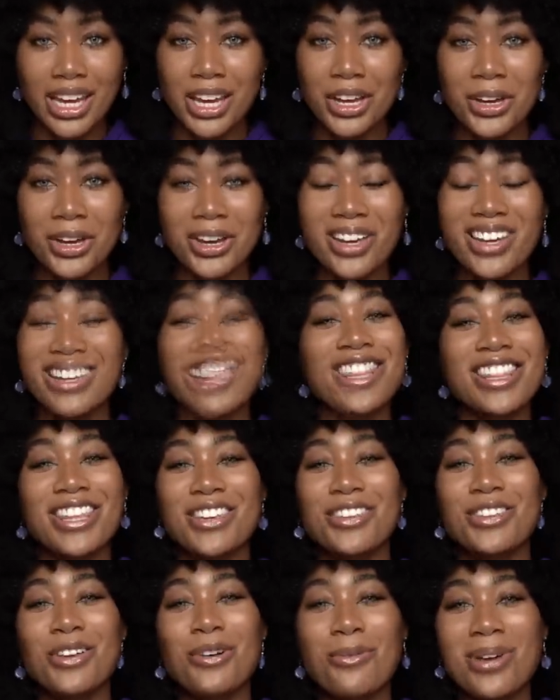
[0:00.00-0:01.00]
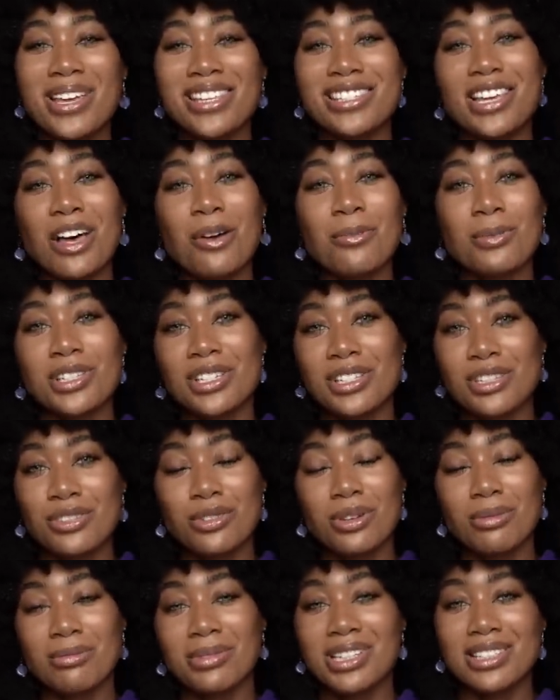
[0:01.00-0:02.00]
here, then you know my scalp is
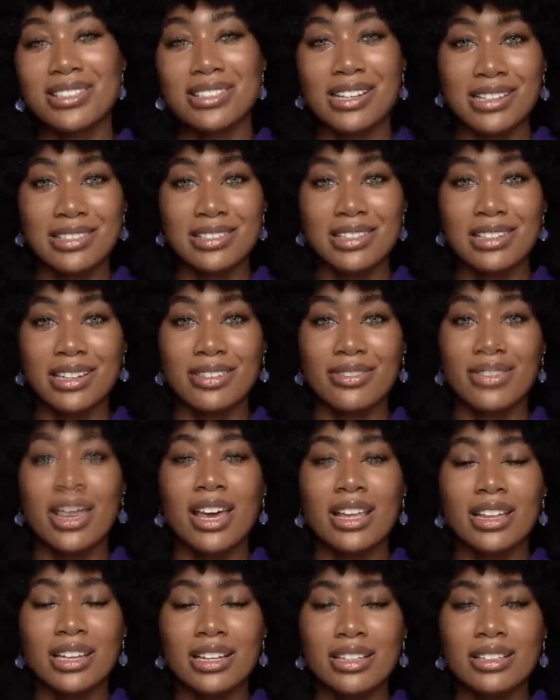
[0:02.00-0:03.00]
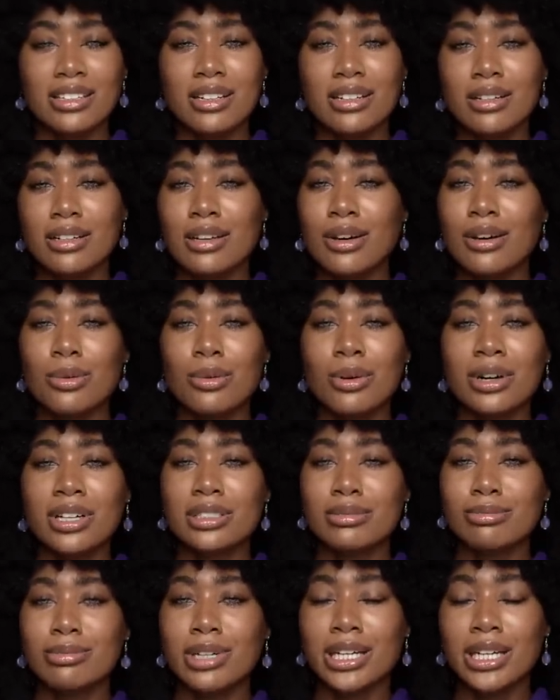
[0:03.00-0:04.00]
extremely sensitive and I cannot
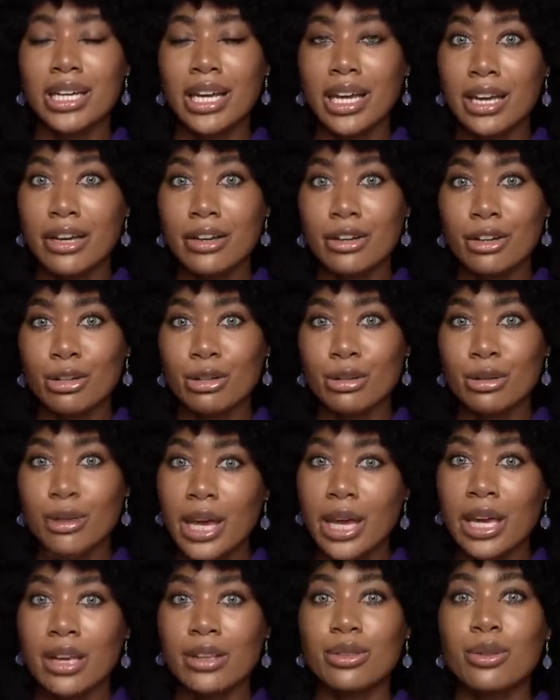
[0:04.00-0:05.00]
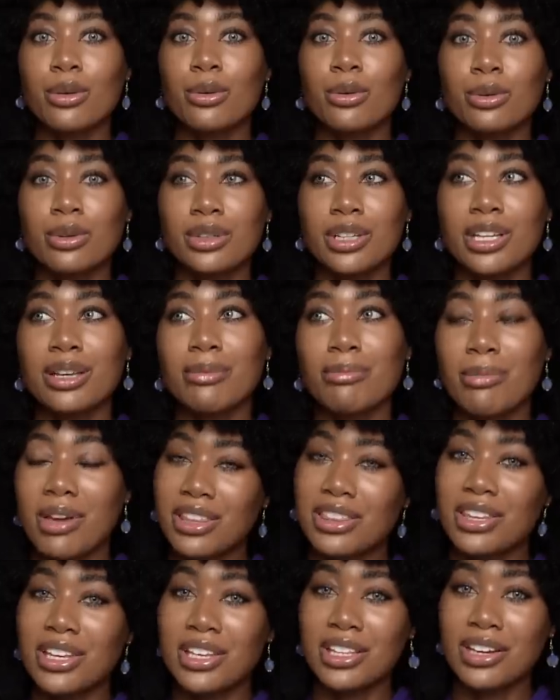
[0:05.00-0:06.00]
co-wash my hair as the only
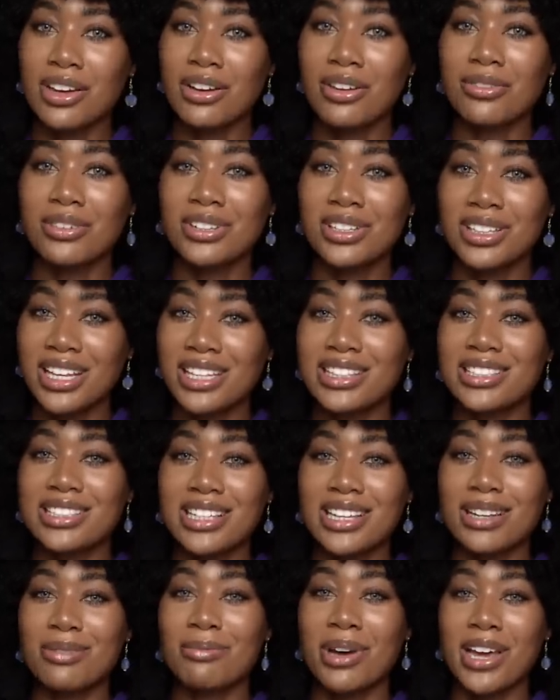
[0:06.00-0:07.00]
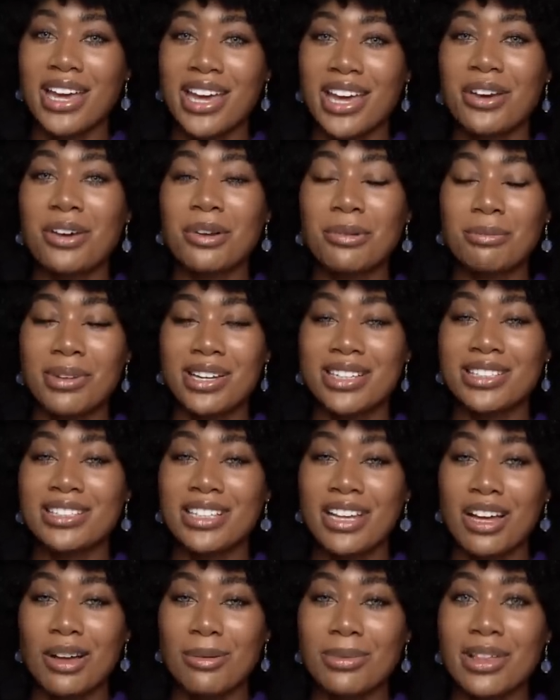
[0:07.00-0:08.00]
method of cleansing my hair and my
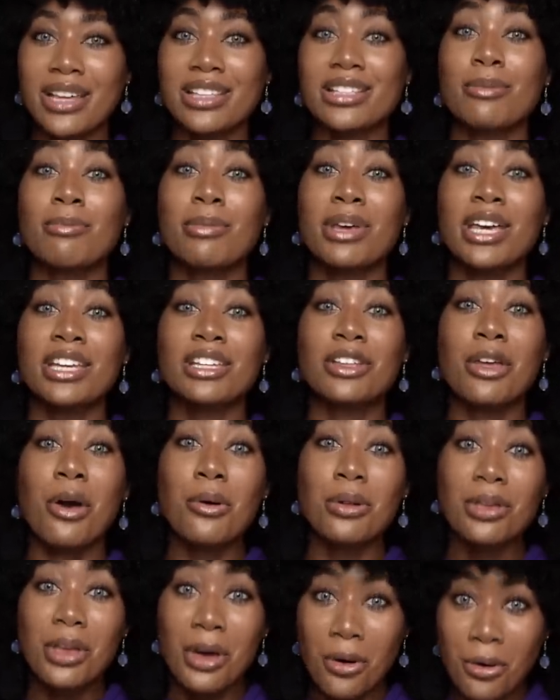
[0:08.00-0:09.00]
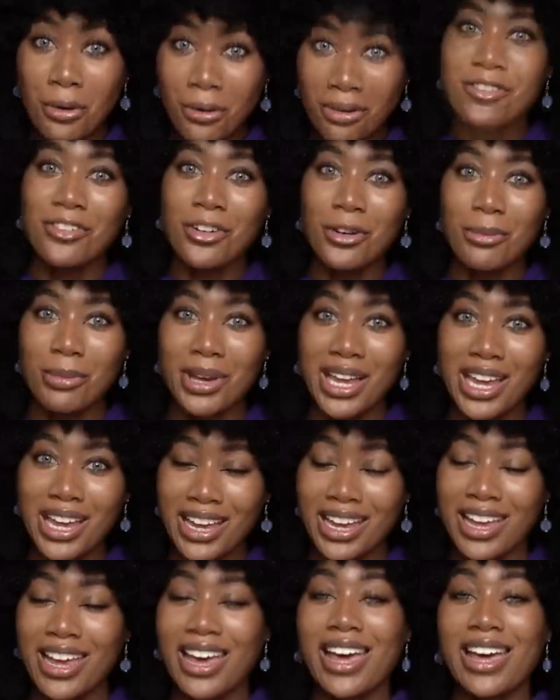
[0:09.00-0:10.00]
scalp. That's a big no-no for
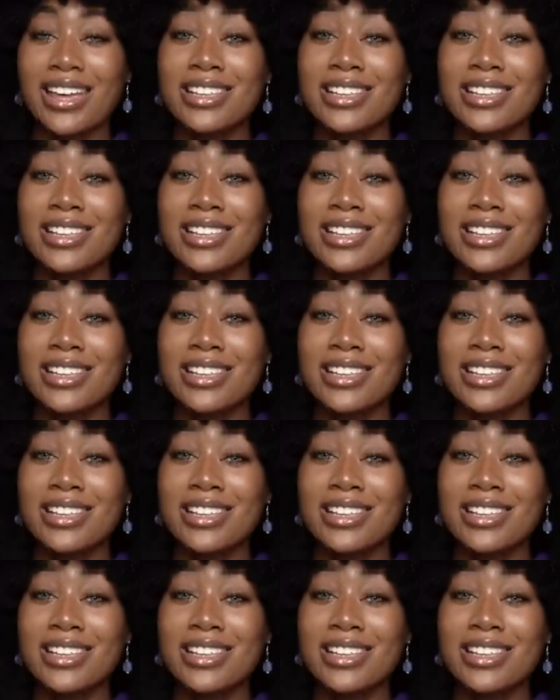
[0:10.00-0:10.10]
me.